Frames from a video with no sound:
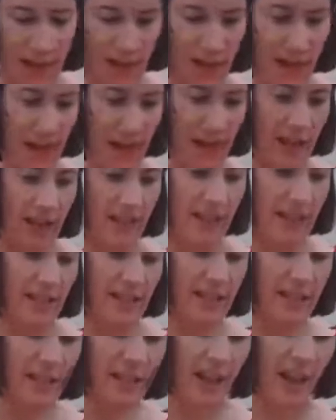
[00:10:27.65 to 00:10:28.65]

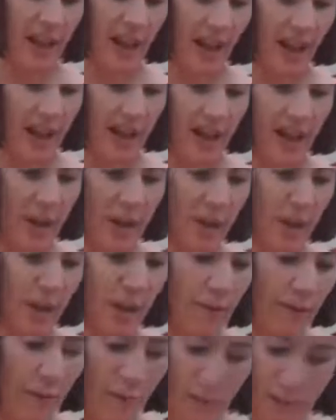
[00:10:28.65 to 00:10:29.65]
And I know
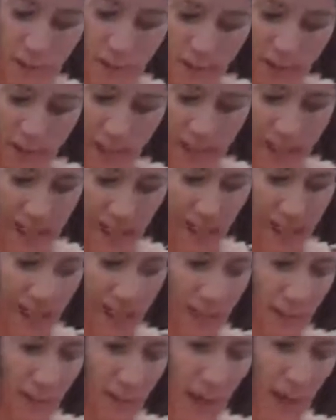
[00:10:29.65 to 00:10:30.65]
if I was invited
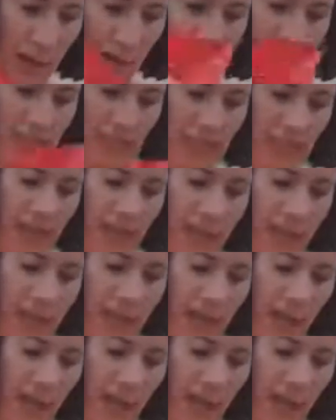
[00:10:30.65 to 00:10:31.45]
to the palace,